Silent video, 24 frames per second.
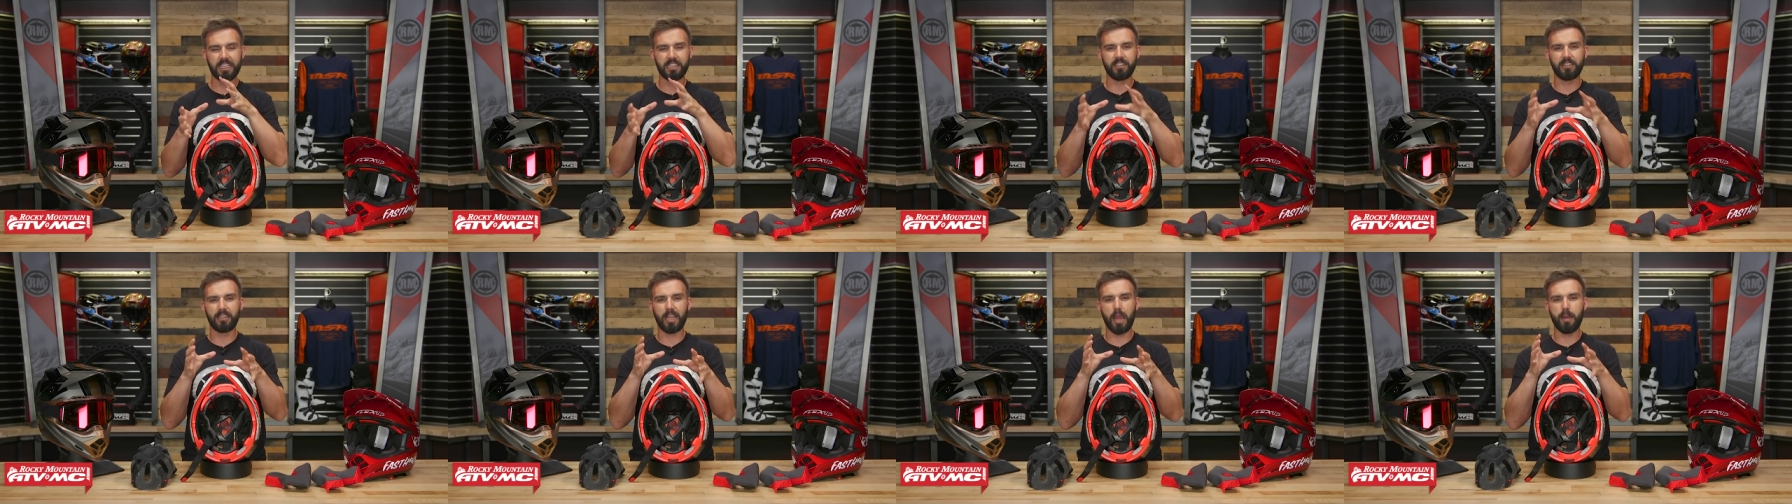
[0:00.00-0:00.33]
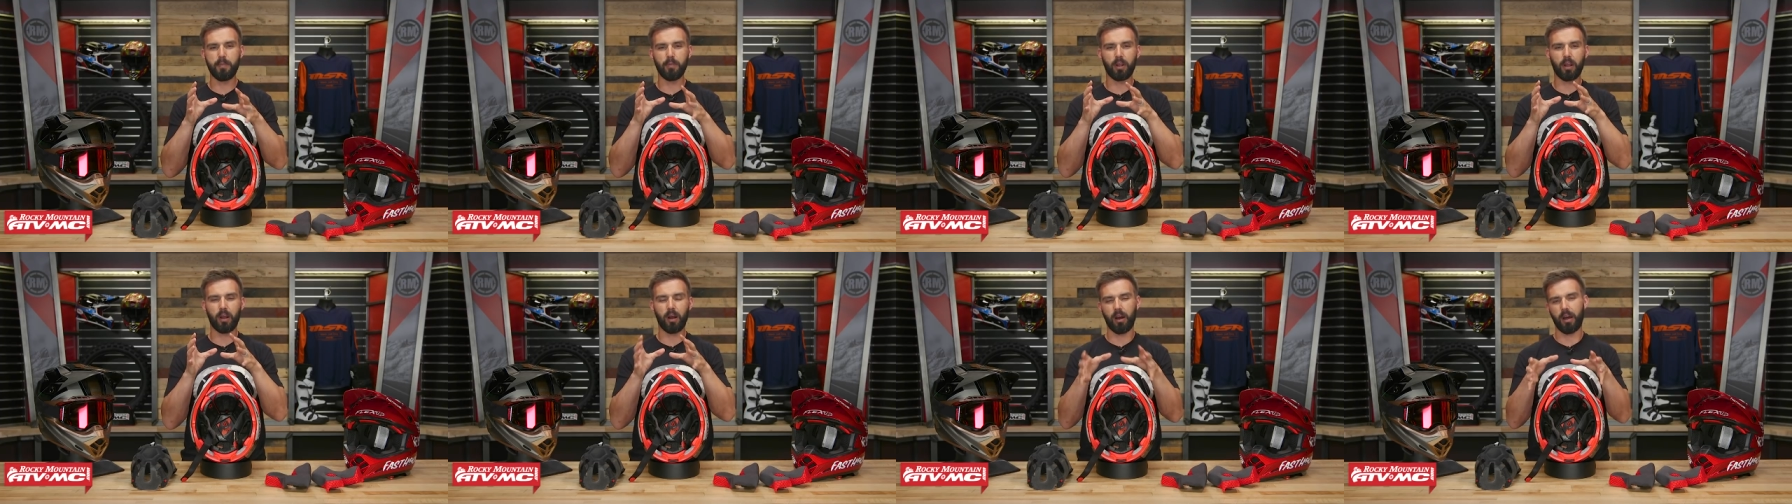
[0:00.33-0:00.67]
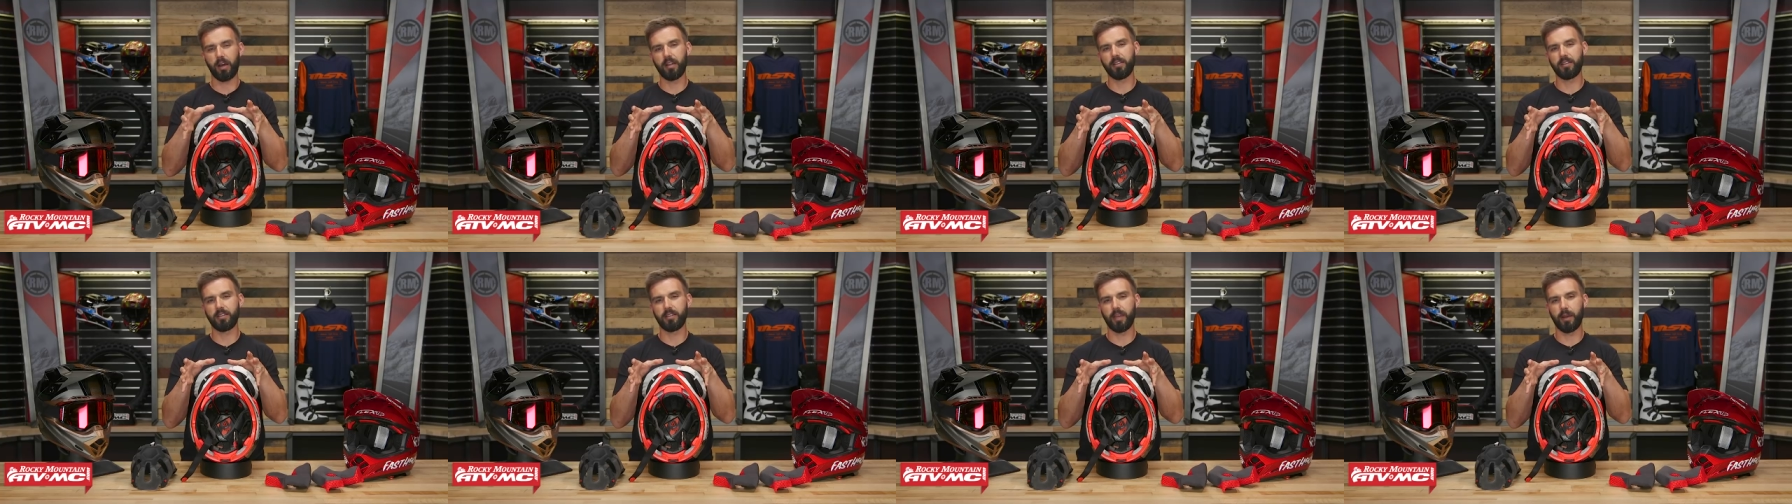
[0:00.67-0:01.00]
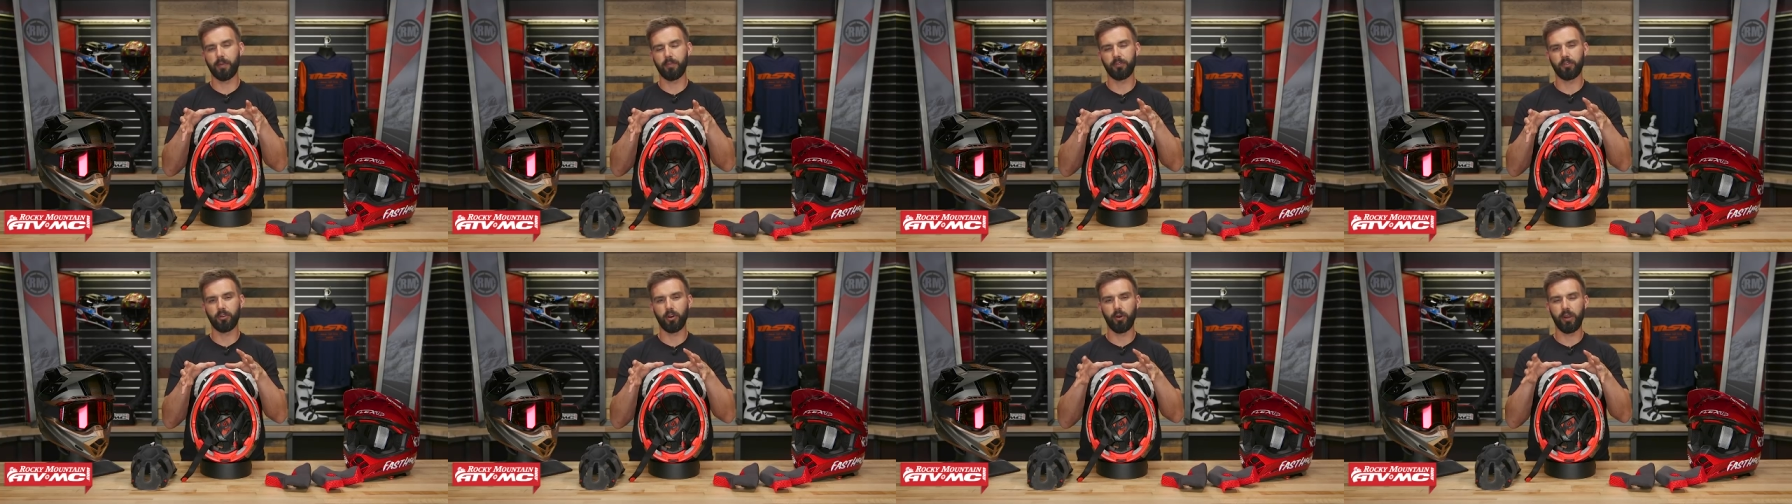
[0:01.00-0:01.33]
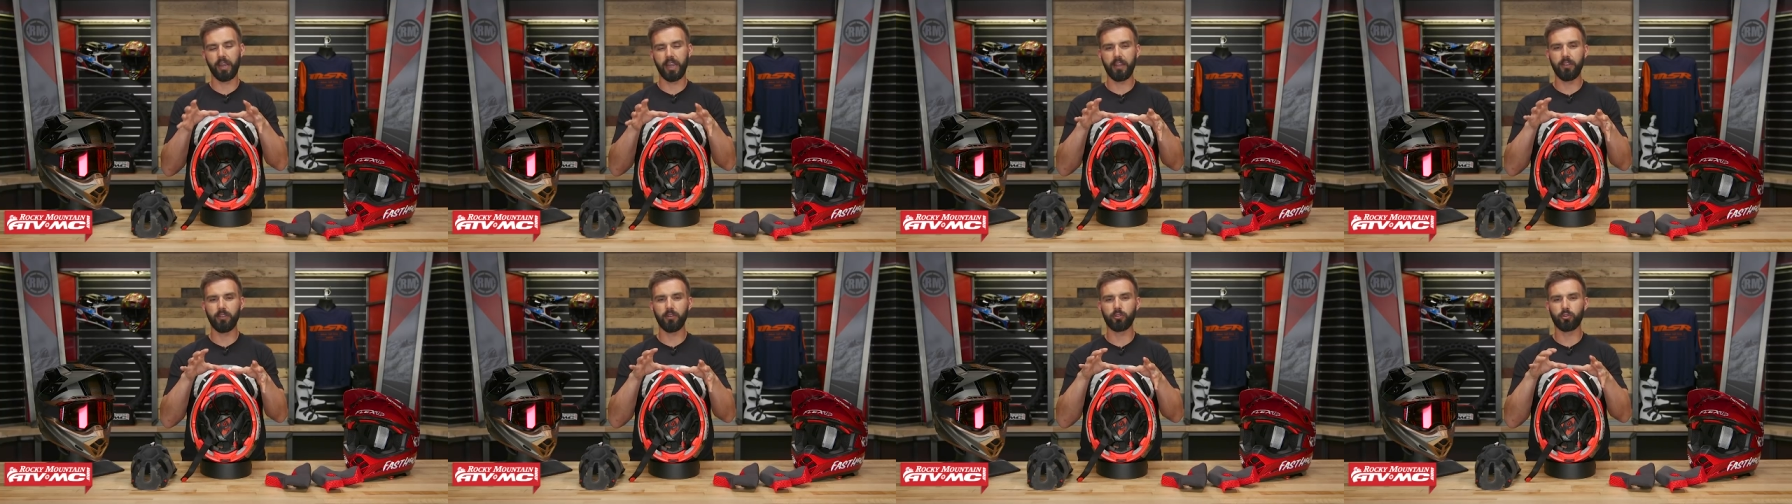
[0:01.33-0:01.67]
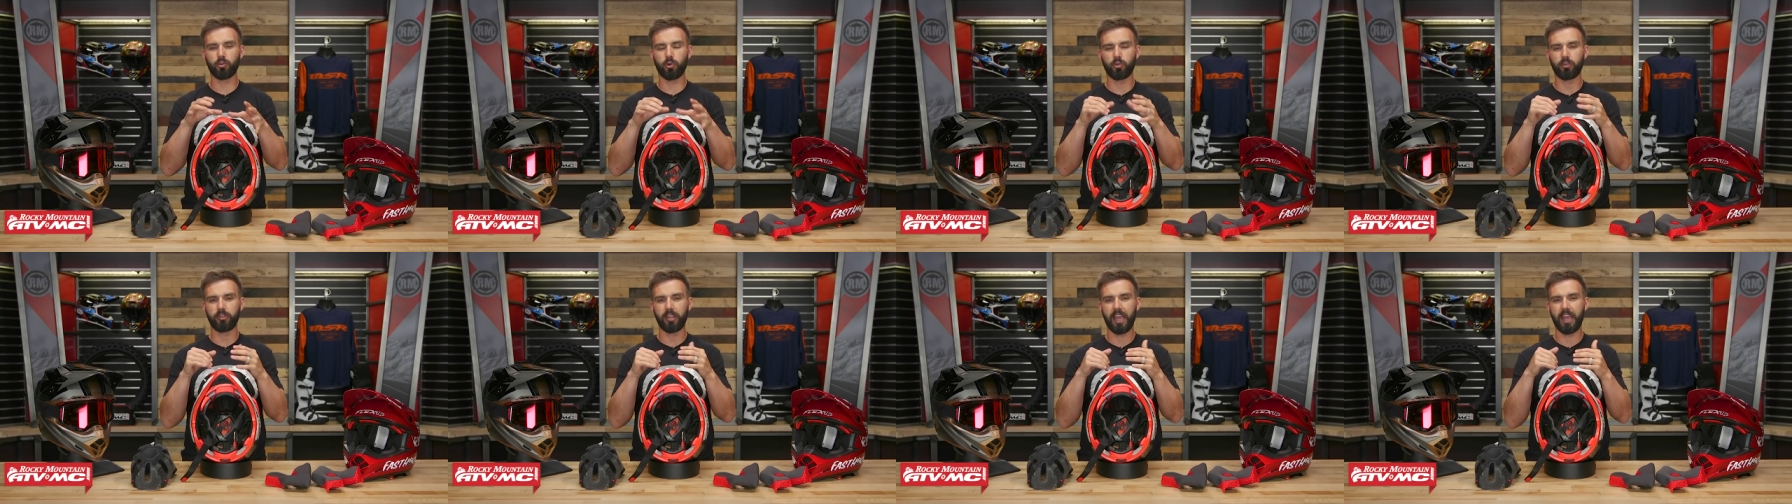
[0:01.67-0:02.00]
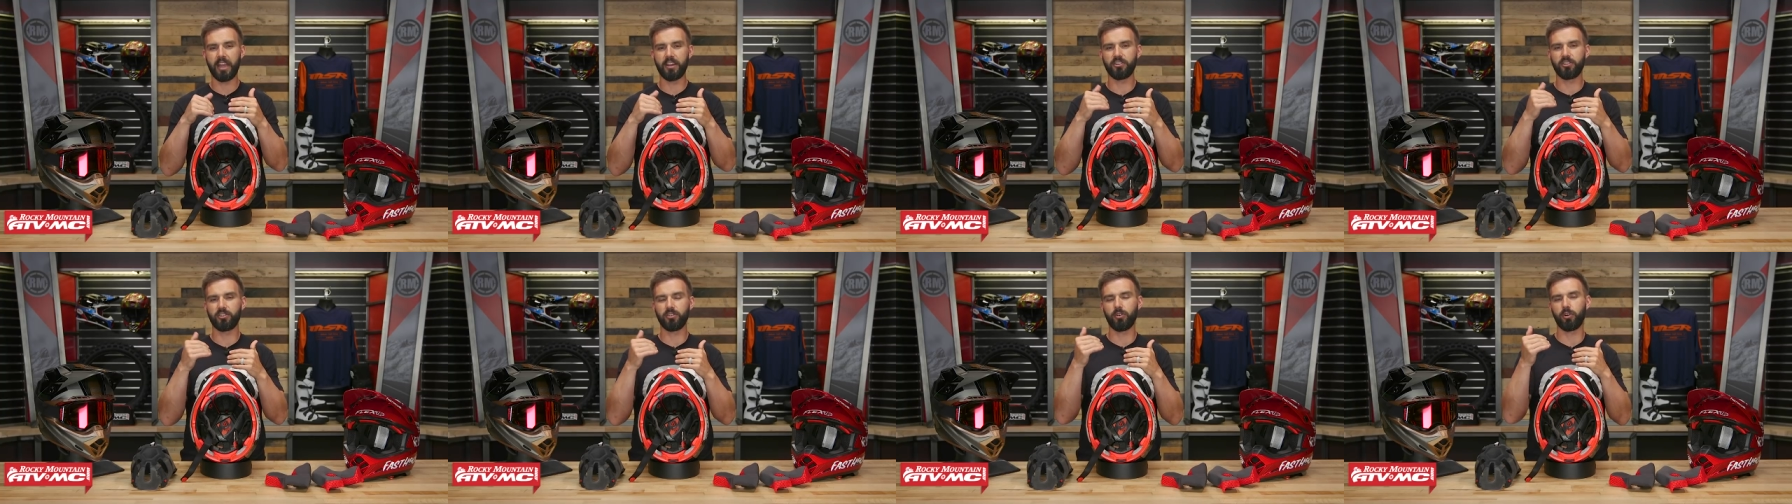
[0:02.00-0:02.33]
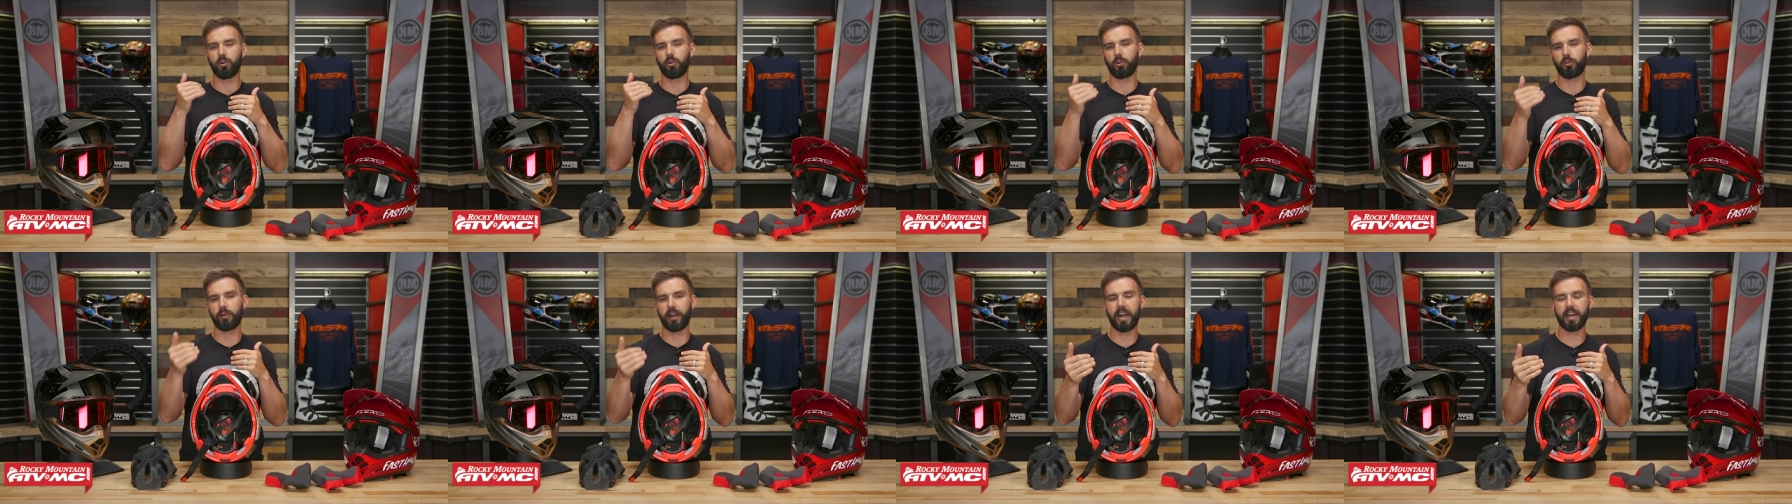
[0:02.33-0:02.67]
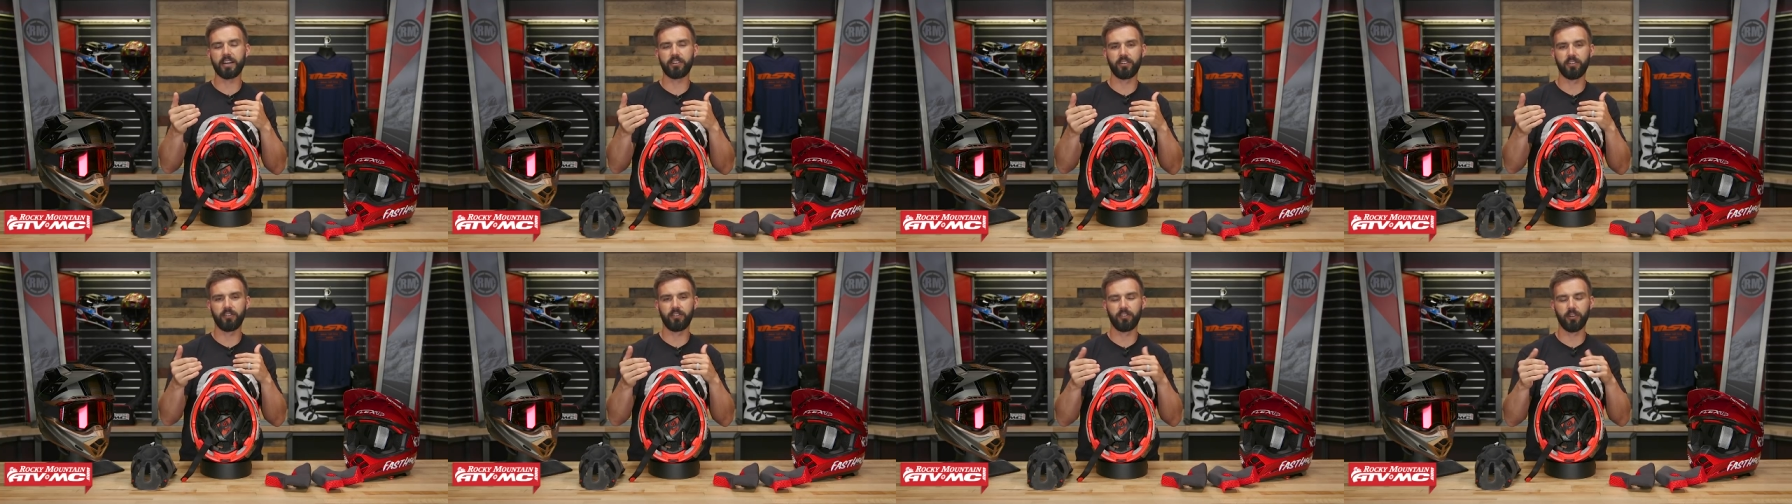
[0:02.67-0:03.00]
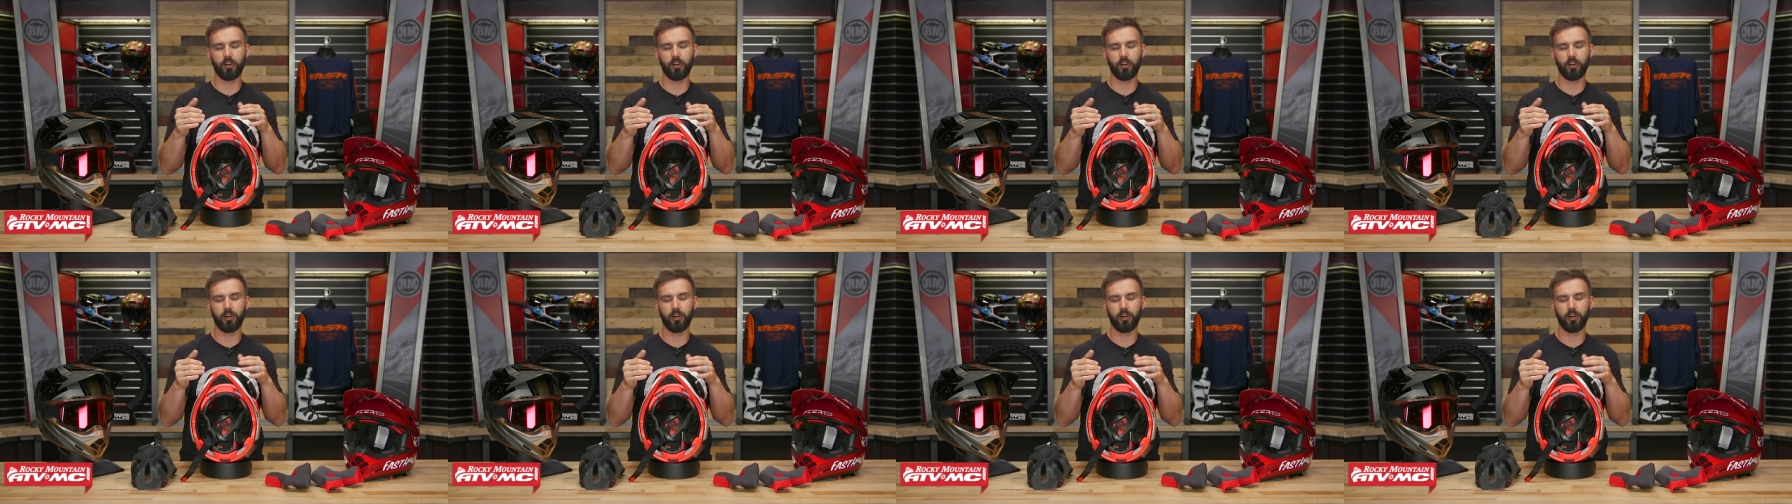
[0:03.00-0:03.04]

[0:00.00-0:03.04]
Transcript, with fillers: same concept. So in those rotational crashes,